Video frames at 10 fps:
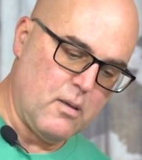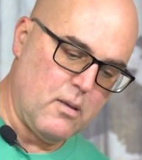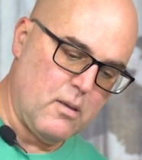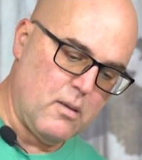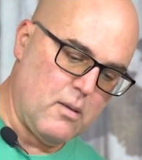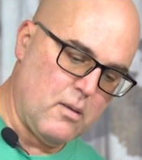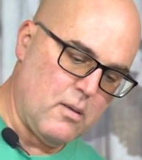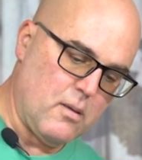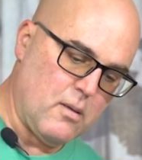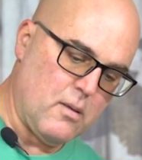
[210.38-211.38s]

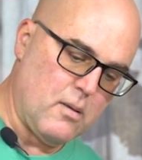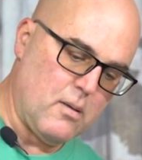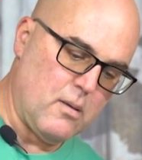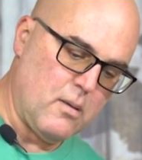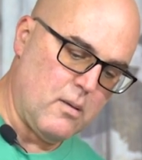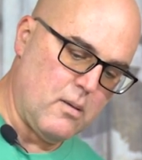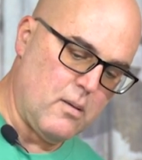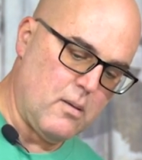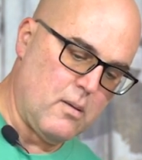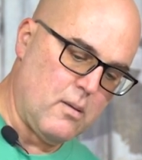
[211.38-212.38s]

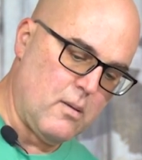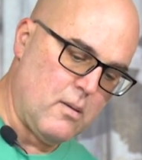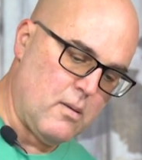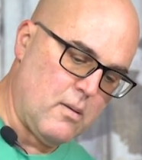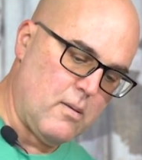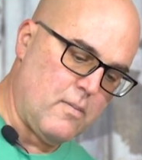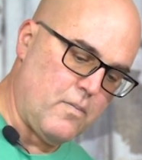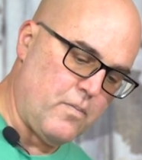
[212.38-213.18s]
[no speech]